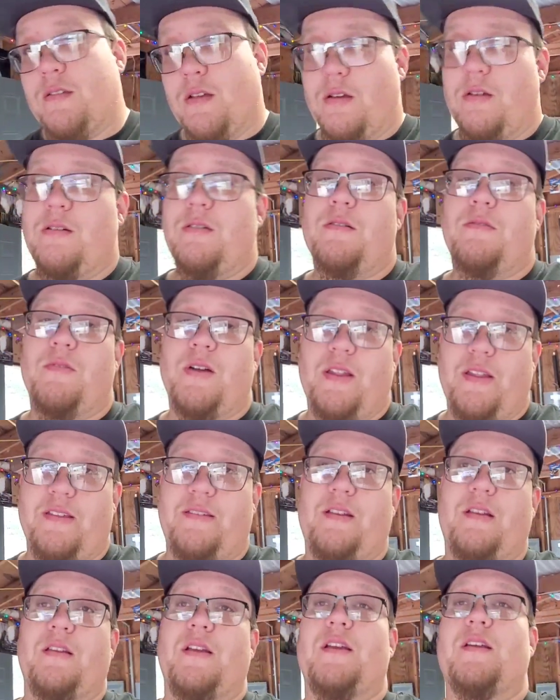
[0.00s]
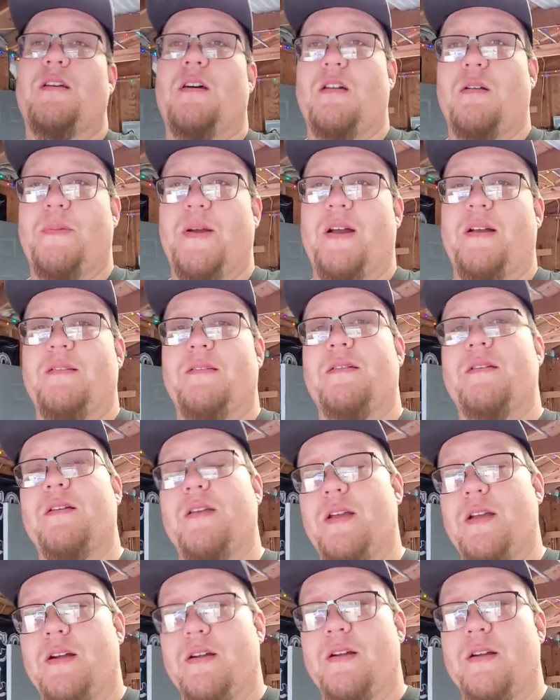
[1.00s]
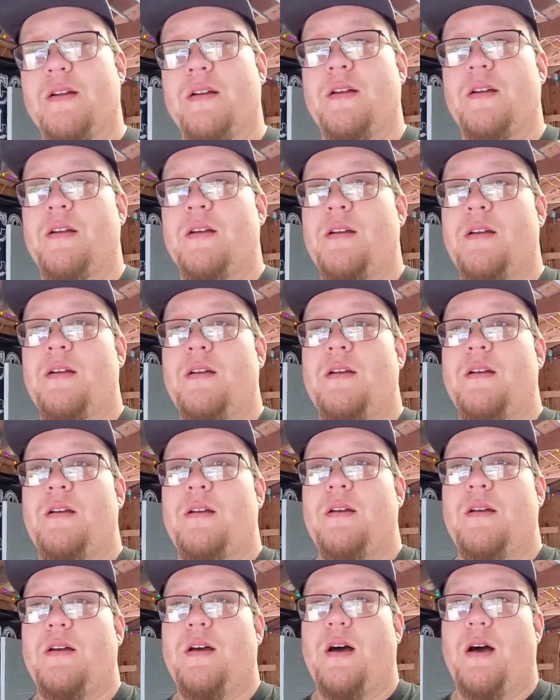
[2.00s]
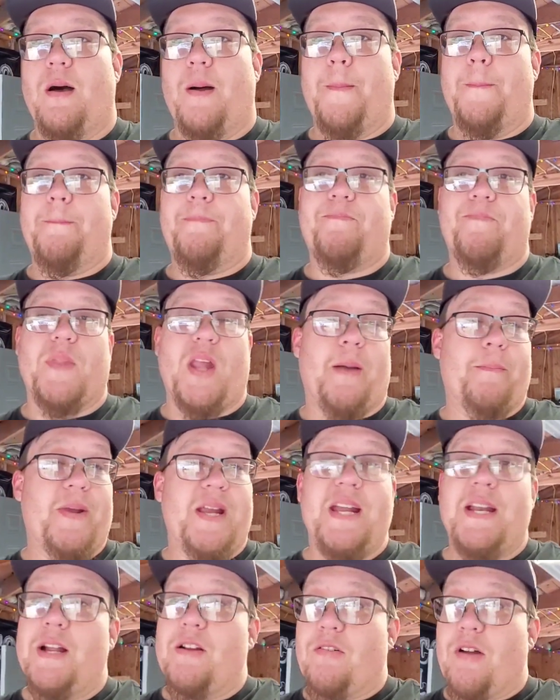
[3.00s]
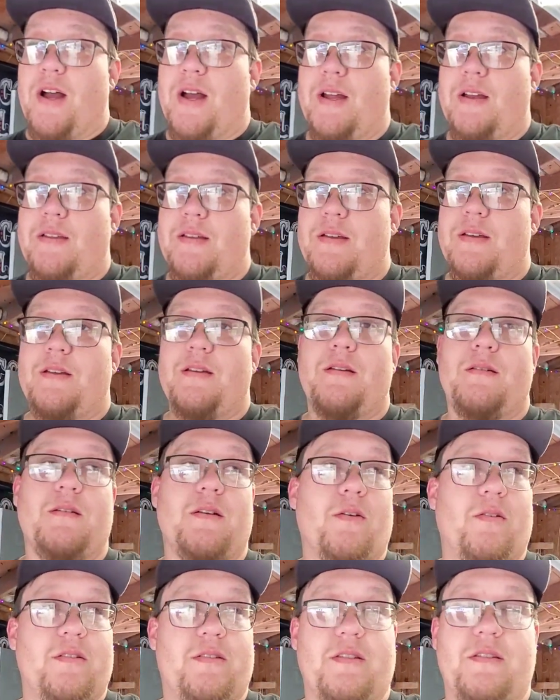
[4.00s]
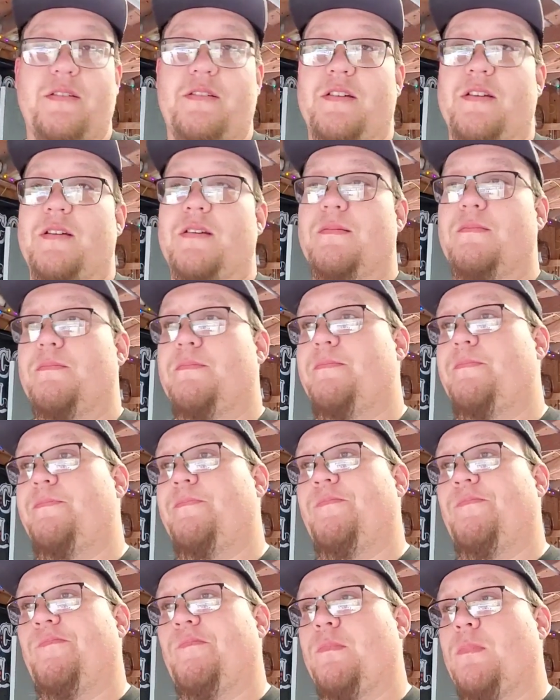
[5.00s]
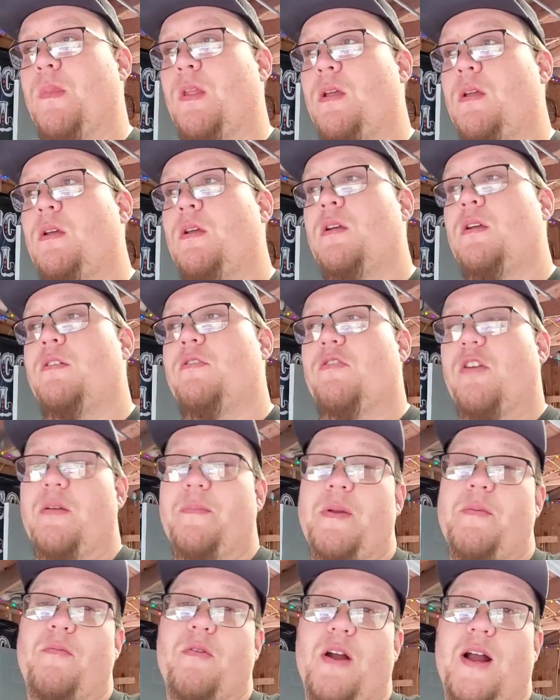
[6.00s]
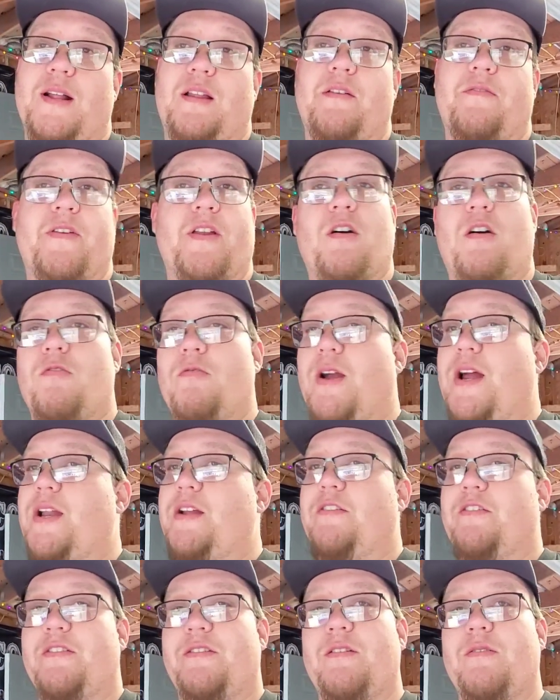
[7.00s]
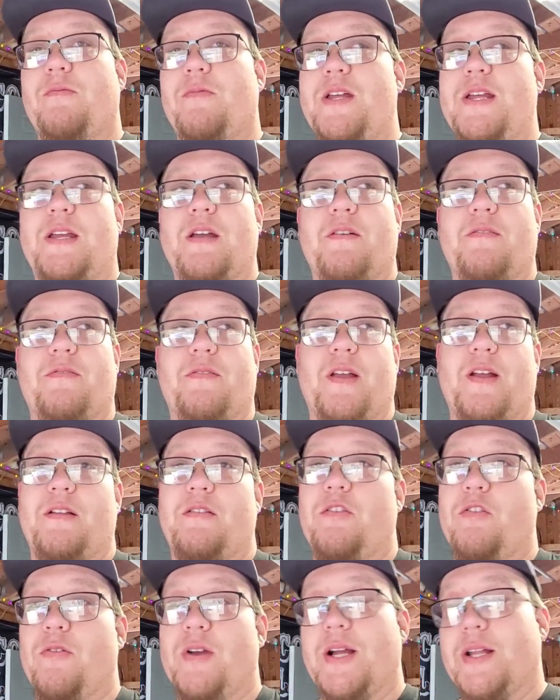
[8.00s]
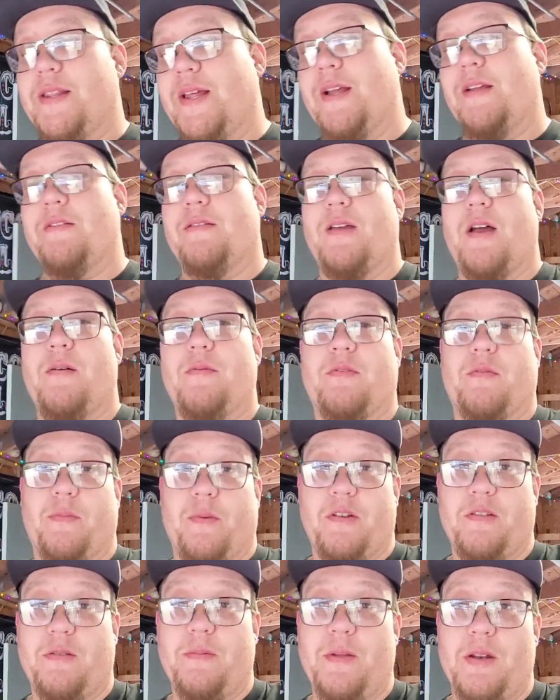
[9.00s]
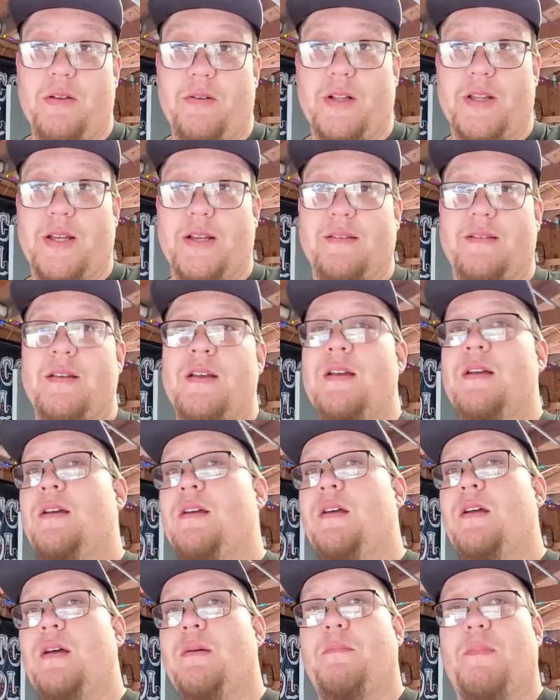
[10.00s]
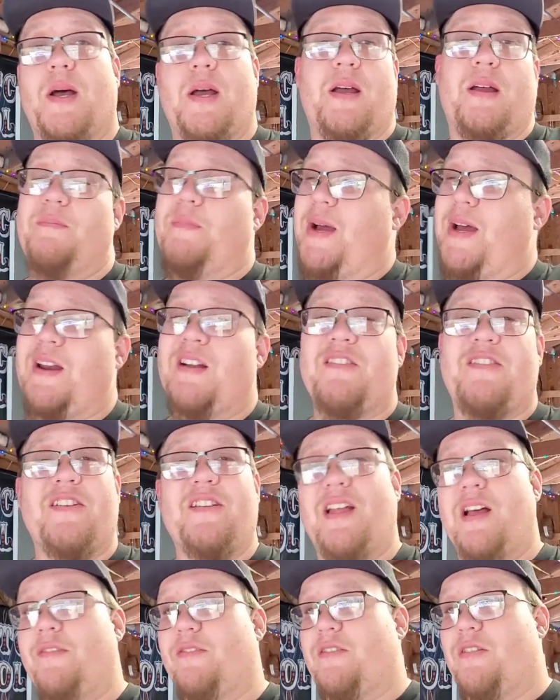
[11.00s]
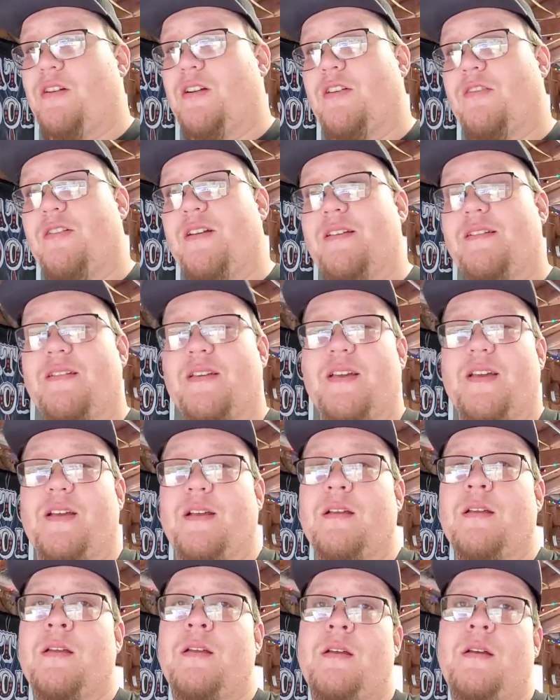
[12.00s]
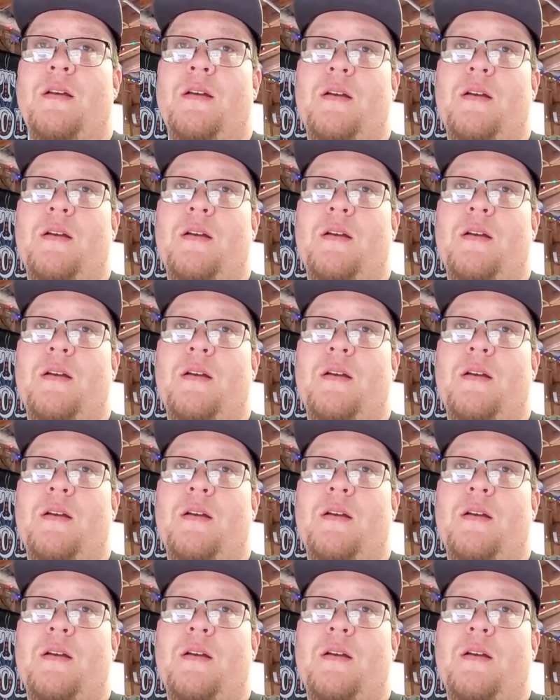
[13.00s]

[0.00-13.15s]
So realistically, 100 pounds a year. I'm eating right, going to the gym, trying to be more active, and already just a week of like doing things how I'm supposed to be doing things. My energy levels are increasing.